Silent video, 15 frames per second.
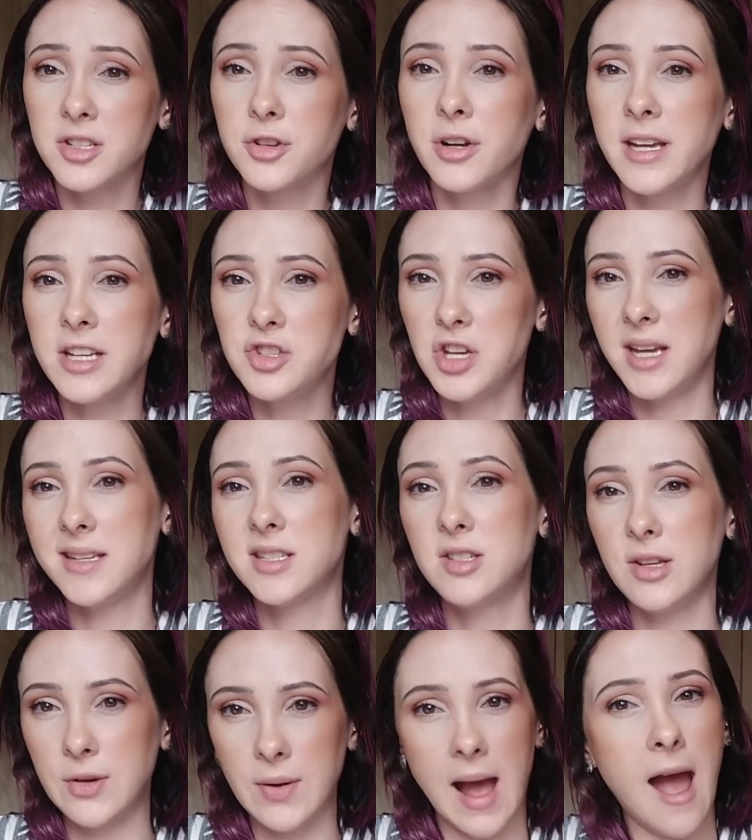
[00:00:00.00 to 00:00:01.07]
green cheeks do
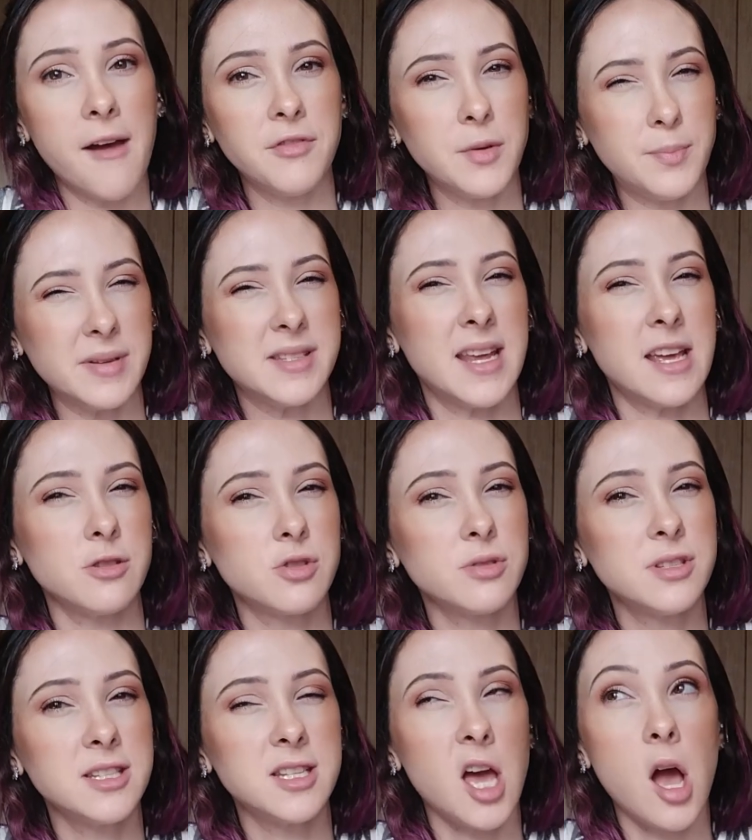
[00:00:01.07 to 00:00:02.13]
have the potential
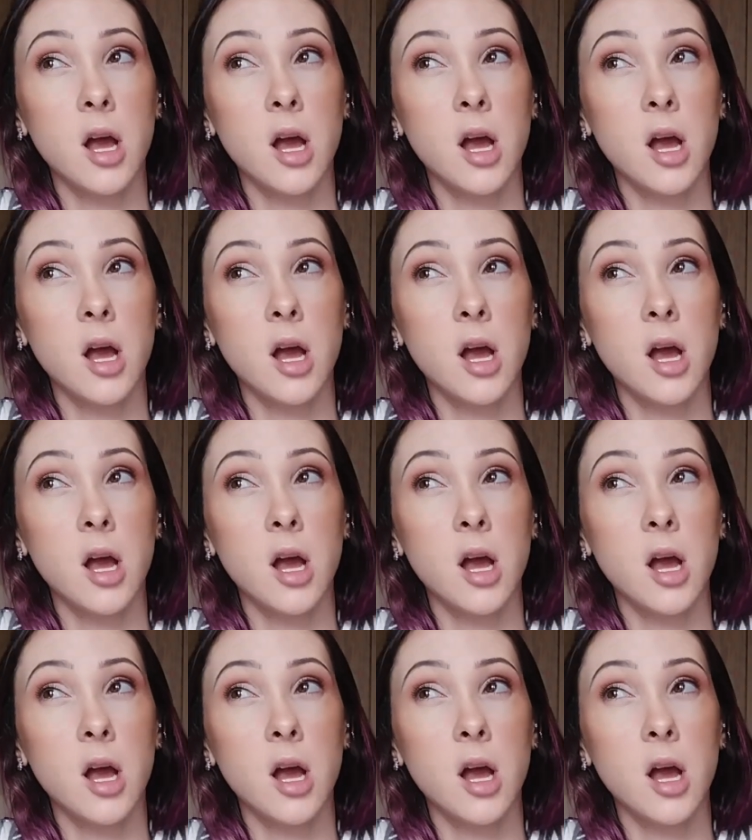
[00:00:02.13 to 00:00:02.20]
to talk.